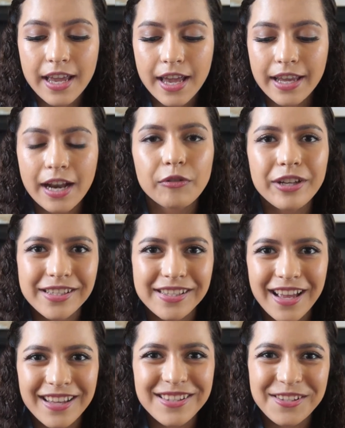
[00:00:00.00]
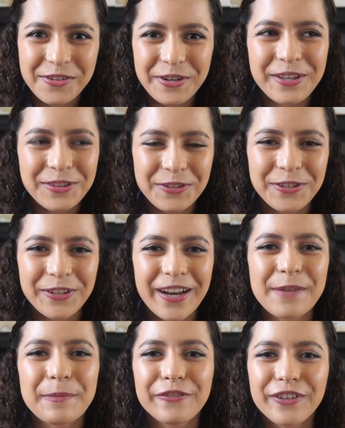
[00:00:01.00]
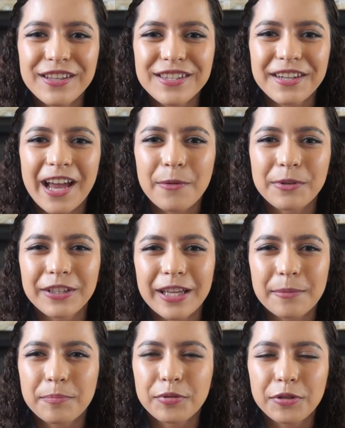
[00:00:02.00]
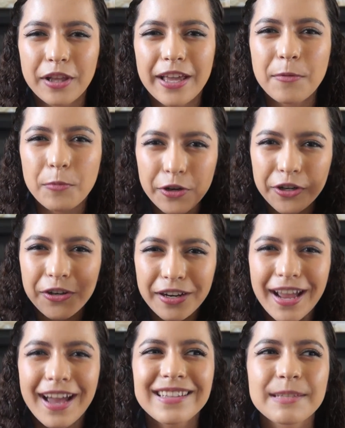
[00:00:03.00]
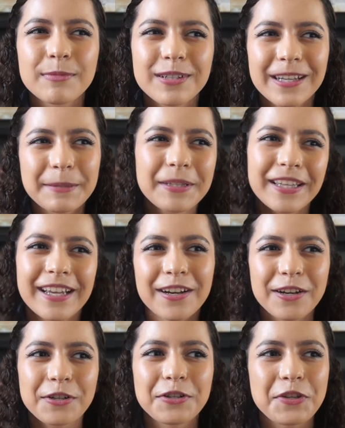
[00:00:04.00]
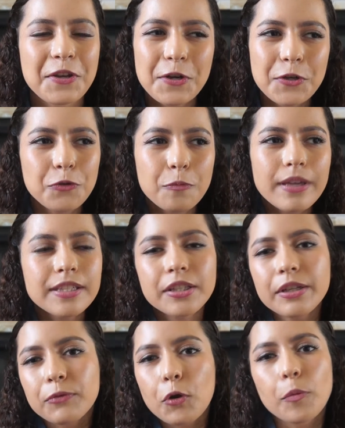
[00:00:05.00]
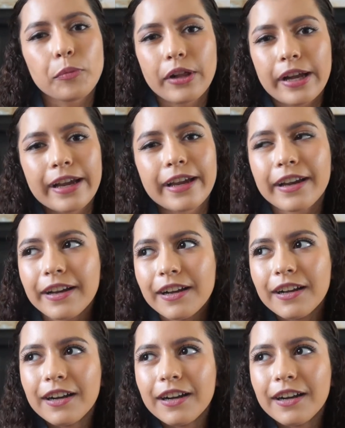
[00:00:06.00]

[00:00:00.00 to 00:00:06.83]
And at recess during third grade, my friends and I would like play Warrior Cats and pretend to be the characters. So basically role play,